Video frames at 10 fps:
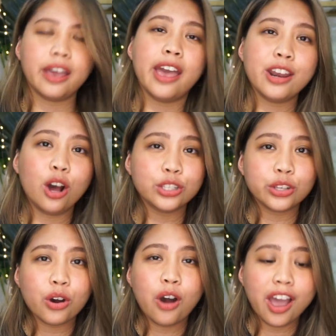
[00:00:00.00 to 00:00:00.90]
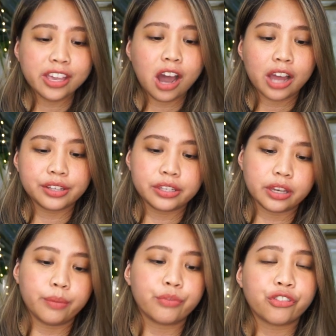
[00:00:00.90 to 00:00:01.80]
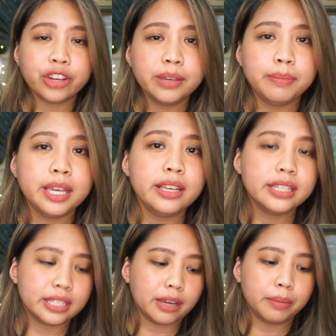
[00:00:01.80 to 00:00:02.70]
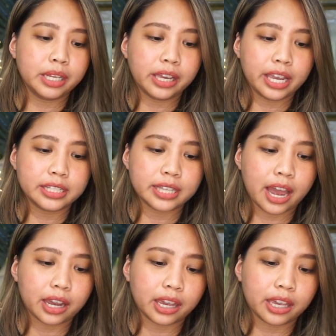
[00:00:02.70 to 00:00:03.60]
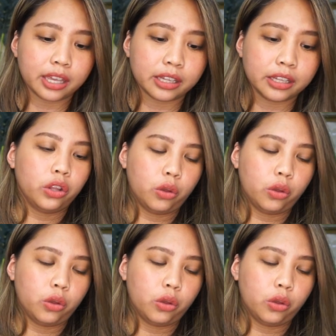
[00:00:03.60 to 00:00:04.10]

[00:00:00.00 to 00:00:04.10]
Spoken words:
And also, I got some freebies na binigay sa akin.